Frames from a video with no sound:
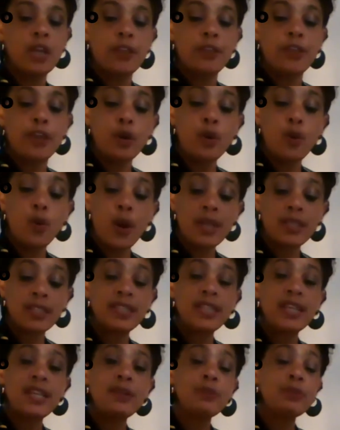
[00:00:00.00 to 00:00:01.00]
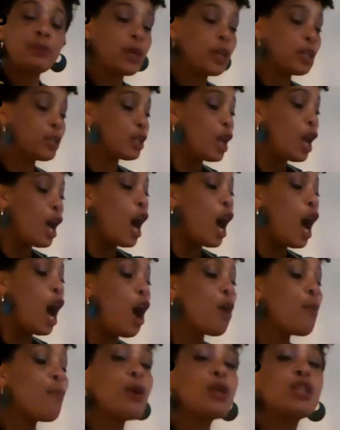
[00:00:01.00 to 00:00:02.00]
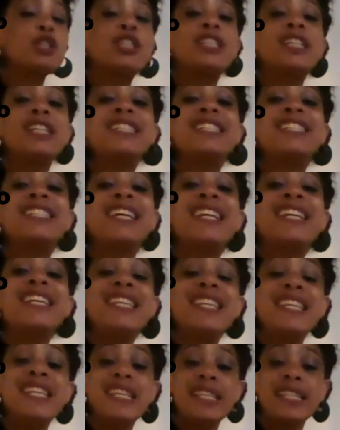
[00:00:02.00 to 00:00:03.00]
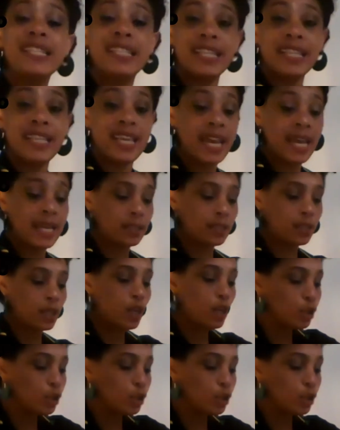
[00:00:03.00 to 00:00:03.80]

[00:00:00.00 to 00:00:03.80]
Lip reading: The question was, how much did Denise get?